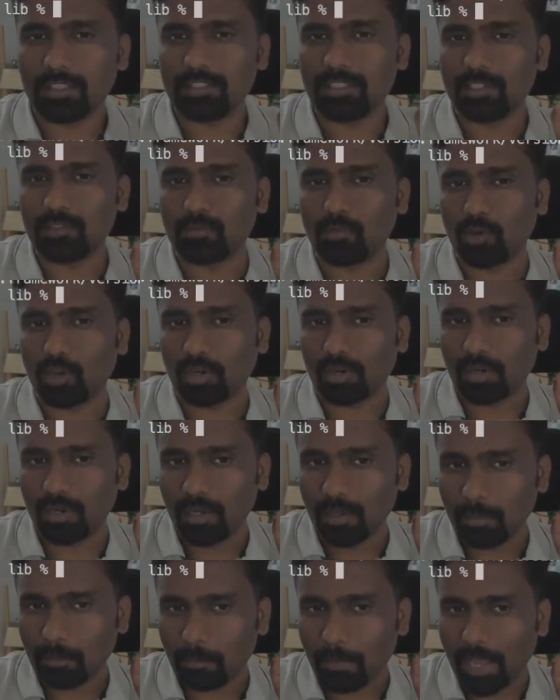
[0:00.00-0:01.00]
is for
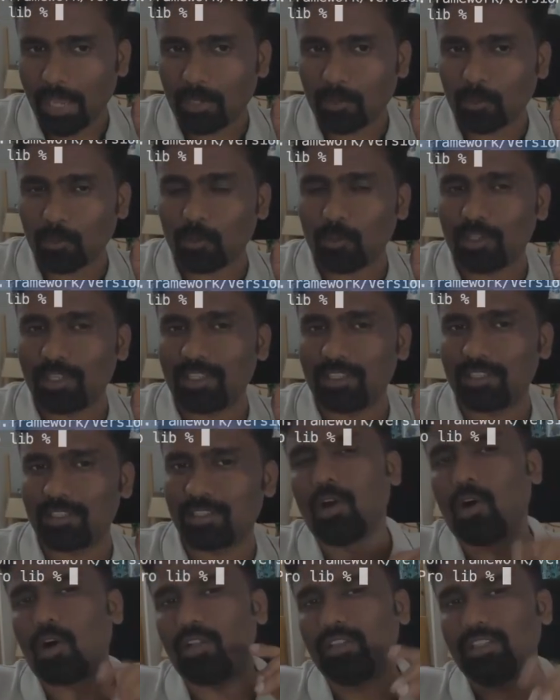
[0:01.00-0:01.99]
Mac OS. All the